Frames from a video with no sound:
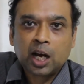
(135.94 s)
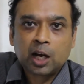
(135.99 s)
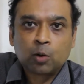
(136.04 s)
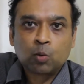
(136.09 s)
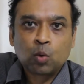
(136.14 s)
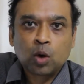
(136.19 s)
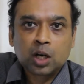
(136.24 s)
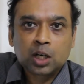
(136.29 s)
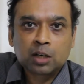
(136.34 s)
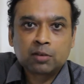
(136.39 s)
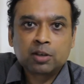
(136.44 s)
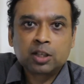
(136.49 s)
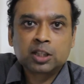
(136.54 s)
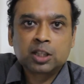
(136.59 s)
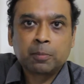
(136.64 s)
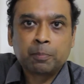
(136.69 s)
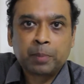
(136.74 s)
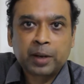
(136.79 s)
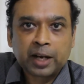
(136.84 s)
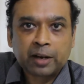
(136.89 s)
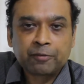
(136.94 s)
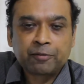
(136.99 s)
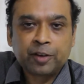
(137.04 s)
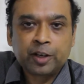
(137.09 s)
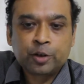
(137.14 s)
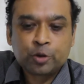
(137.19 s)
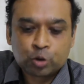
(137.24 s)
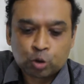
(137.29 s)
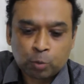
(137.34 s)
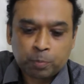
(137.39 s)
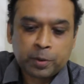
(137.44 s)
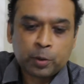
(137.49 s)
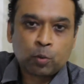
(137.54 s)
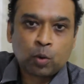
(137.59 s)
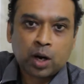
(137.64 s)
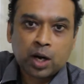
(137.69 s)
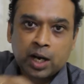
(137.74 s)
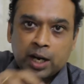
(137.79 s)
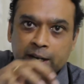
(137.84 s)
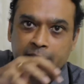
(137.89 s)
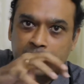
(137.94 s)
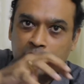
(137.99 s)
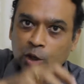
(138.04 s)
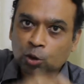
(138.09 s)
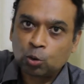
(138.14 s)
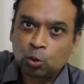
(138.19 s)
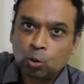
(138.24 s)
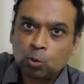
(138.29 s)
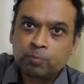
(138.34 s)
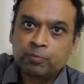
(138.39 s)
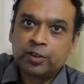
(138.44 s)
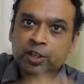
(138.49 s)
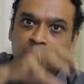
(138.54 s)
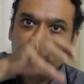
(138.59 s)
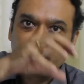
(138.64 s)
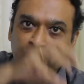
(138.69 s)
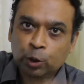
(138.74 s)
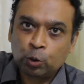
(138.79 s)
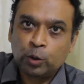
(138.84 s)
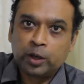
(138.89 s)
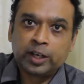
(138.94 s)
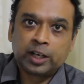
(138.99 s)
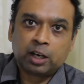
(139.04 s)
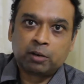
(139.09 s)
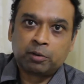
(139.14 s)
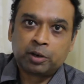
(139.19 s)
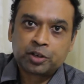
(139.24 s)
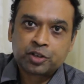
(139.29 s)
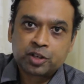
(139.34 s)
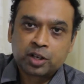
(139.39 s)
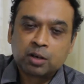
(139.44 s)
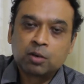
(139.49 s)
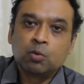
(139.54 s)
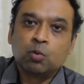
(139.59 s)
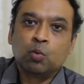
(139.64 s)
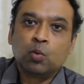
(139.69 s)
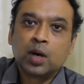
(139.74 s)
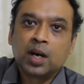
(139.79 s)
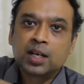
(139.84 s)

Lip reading: And whatever the benefit should be only in the group which we do intervention,